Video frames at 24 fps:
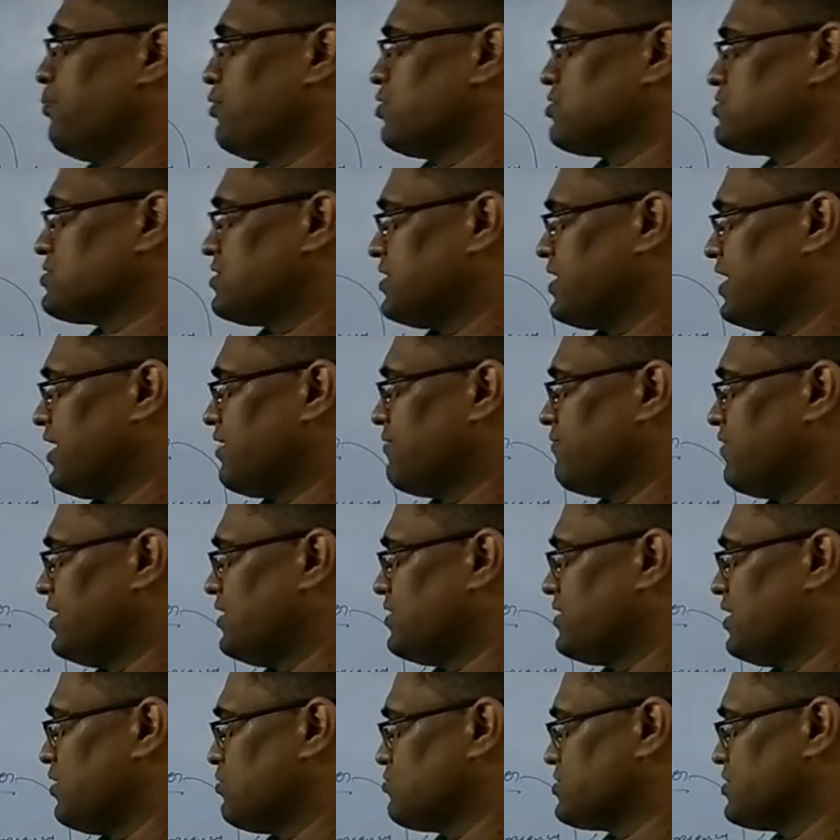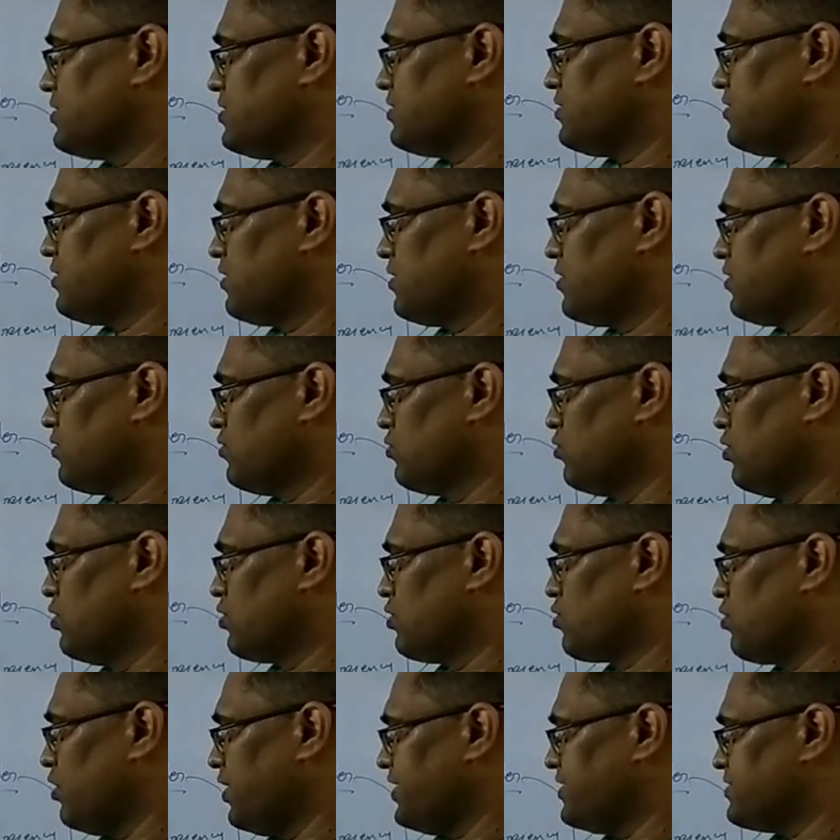depositing 1,000
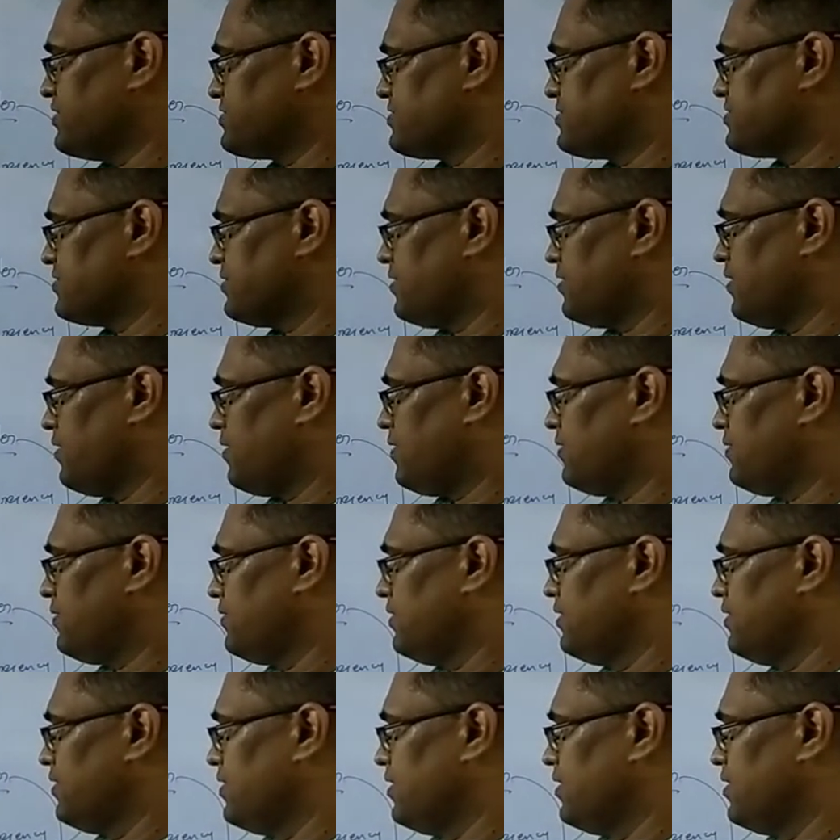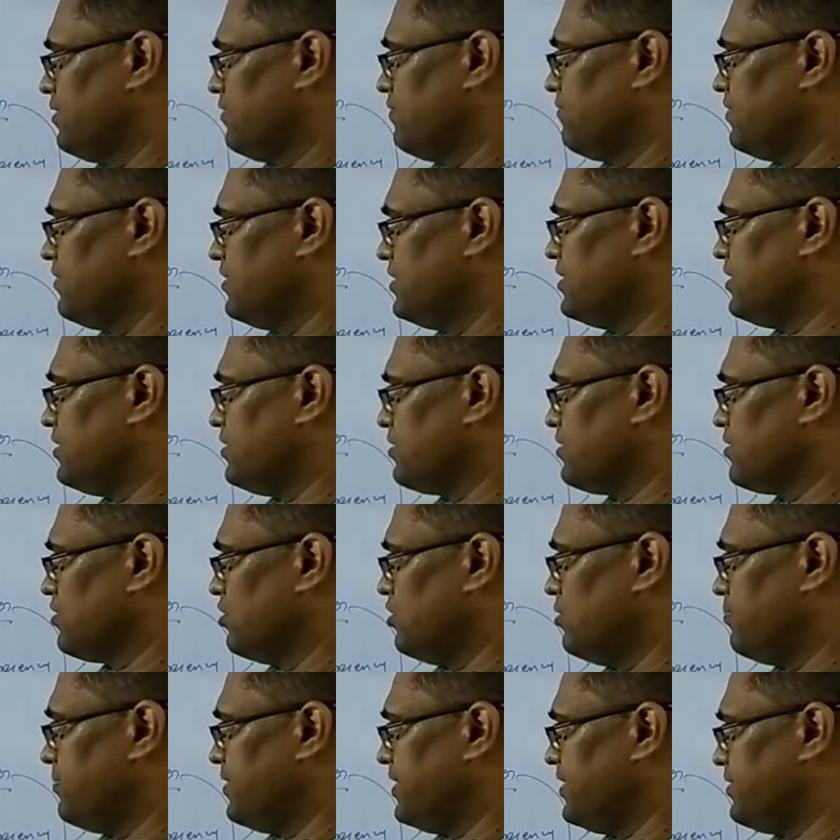gold coins with the
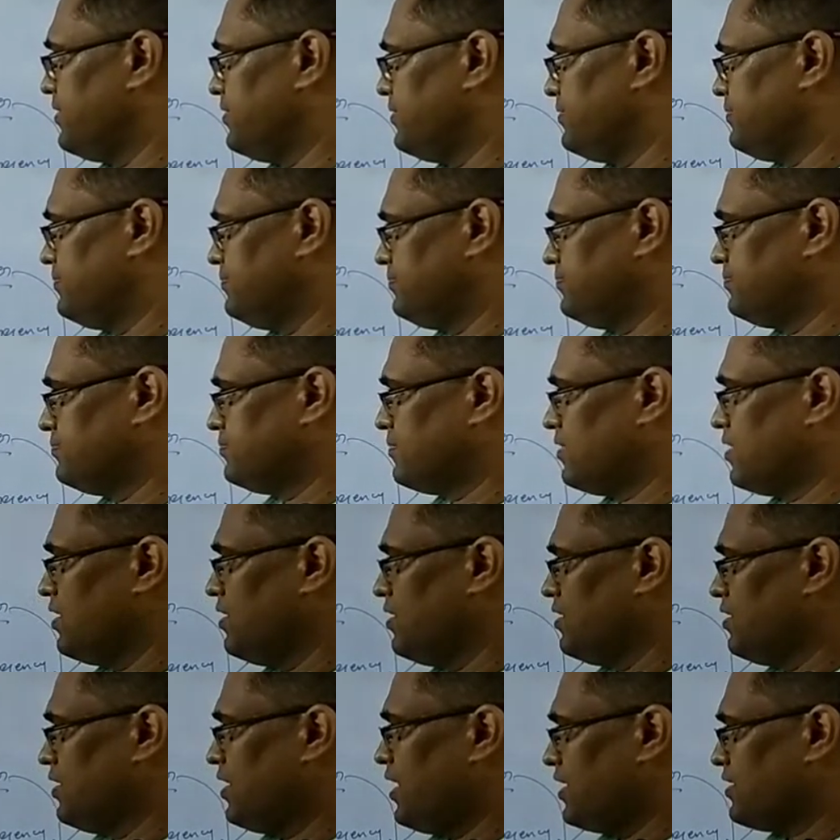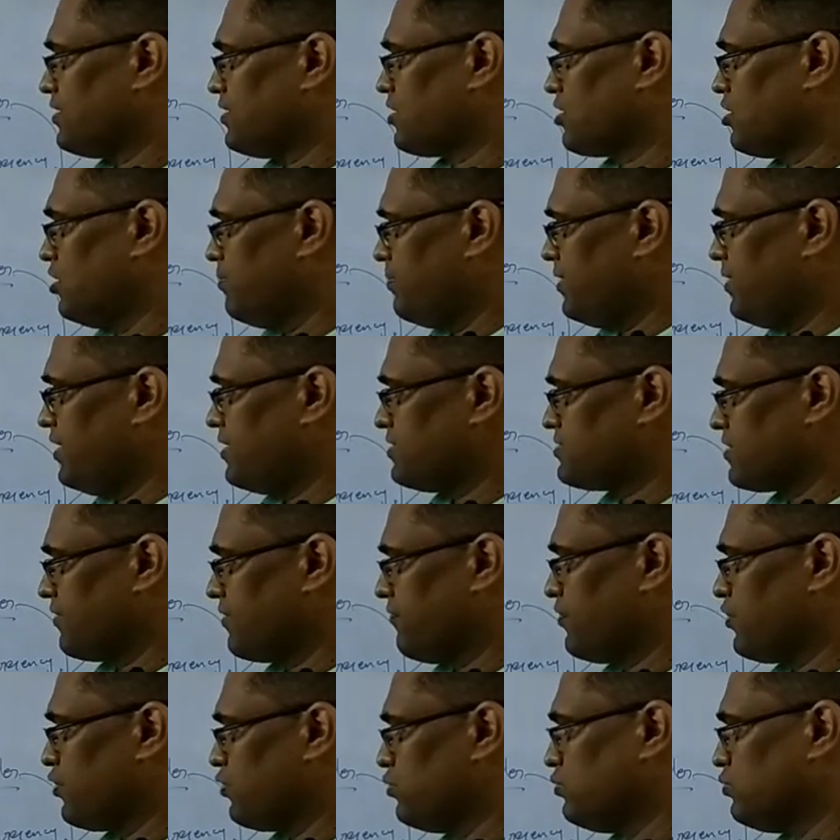government, and the government is
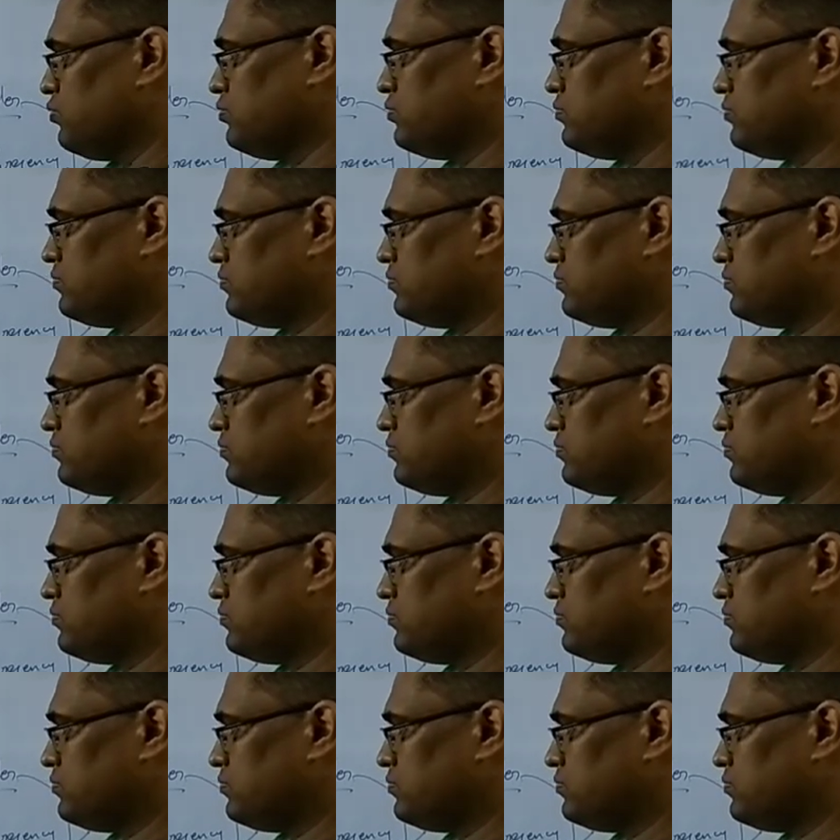giving you,